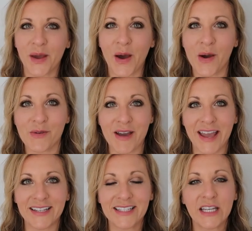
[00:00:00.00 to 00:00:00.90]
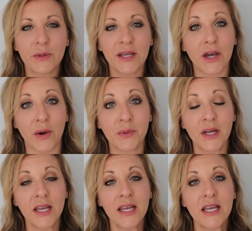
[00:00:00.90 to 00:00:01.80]
All right, here we go.
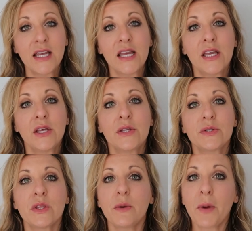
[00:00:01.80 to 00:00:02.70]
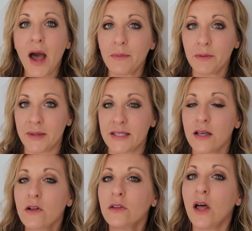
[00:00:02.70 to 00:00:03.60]
So the problem is
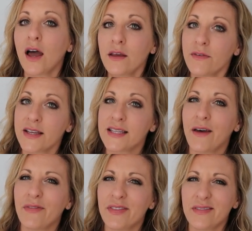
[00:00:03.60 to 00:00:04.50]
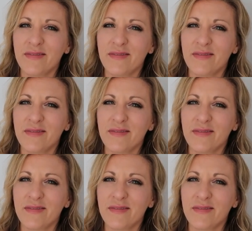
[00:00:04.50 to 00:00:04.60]
a lot of us have